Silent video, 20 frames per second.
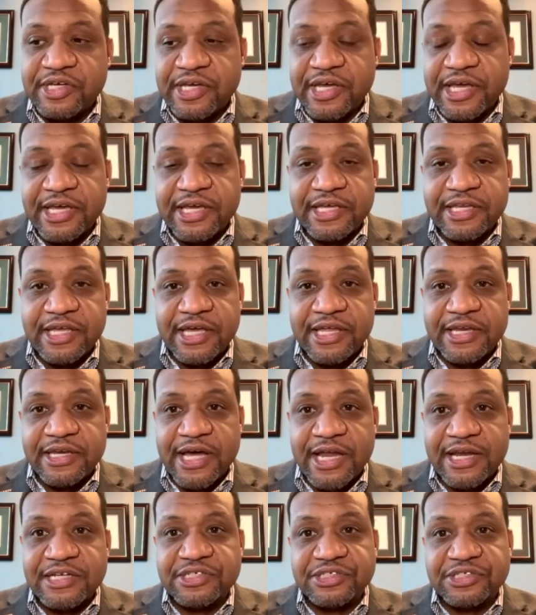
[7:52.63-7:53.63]
and, and
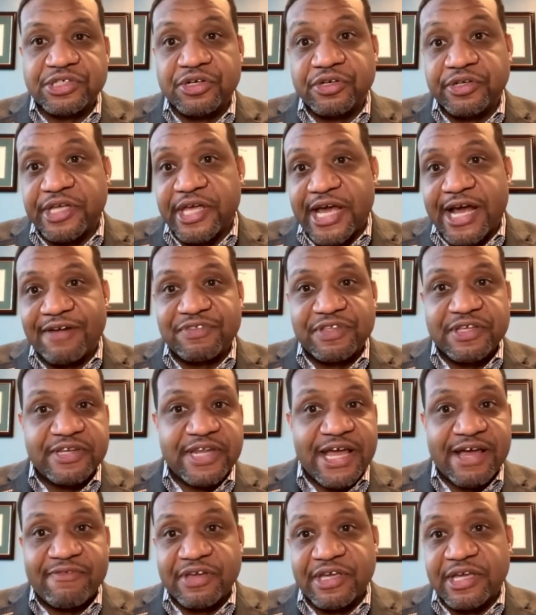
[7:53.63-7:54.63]
not necessarily have to
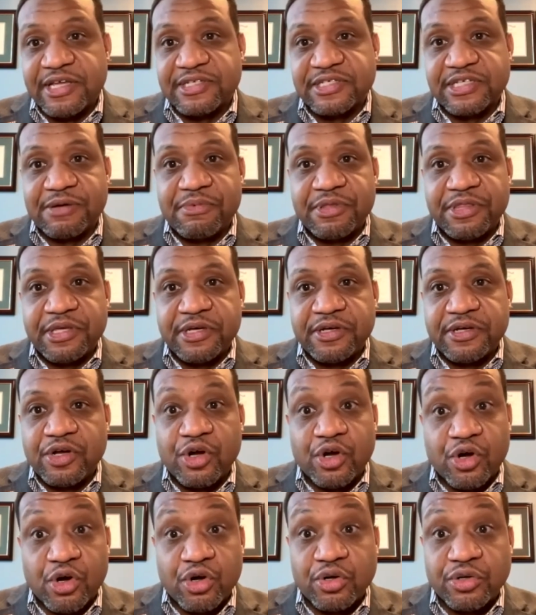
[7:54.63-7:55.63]
navigate some of the
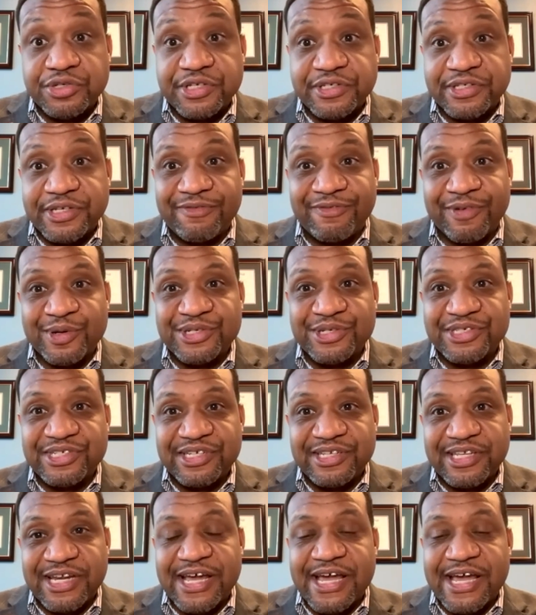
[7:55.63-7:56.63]
hurdles and
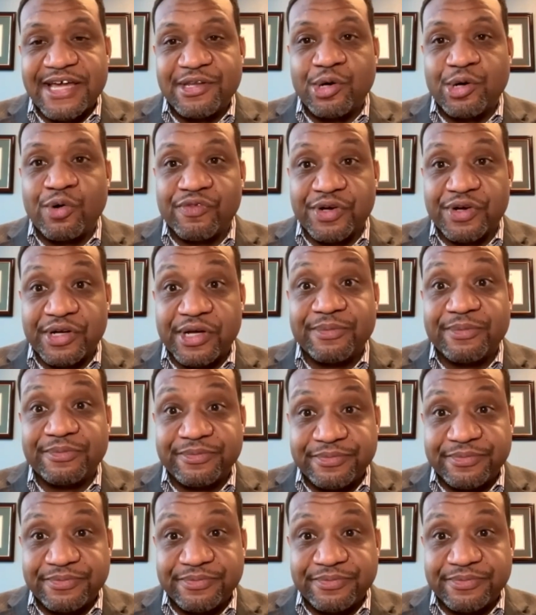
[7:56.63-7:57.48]
adversity that I had to overcome.